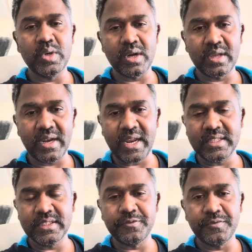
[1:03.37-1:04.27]
not crack
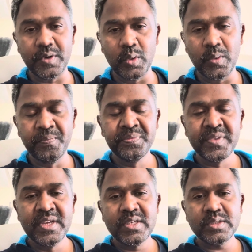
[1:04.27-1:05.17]
the flow,
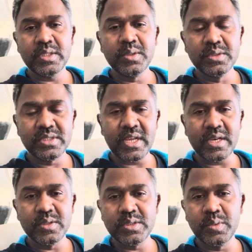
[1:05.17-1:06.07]
so in those
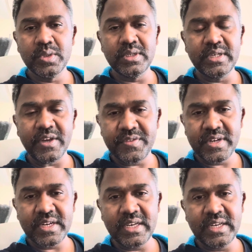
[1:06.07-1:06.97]
scenarios, you would
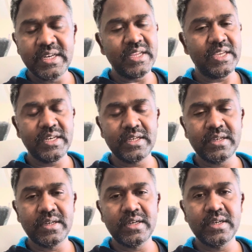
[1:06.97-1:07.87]
definitely need
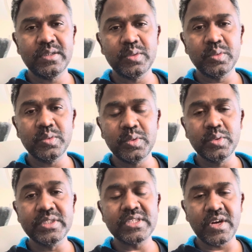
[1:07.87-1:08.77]
to do
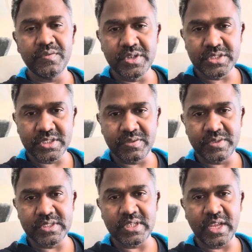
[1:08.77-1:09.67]
this conversion,
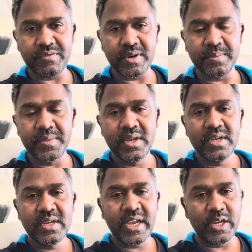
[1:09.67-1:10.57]
which is like from
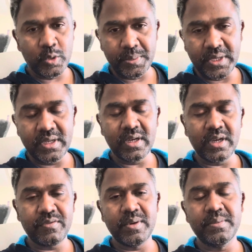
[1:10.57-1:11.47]
A to B, or
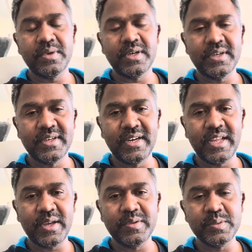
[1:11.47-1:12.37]
from
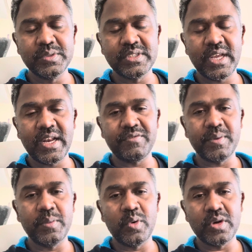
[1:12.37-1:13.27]
like I would say, like
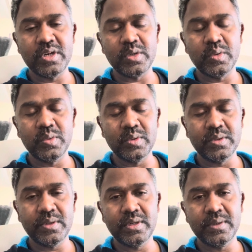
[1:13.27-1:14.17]
from LoadRunner
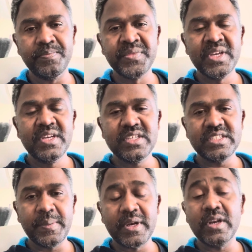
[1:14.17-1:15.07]
to
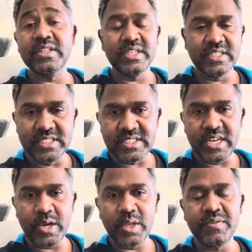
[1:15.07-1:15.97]
JMeter. In this
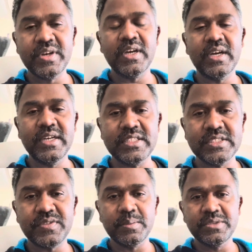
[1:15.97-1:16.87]
scenario, even it is
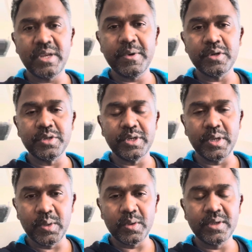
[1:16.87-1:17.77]
from JMeter to
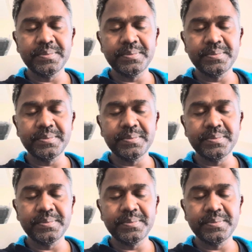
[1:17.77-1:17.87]
Neoload.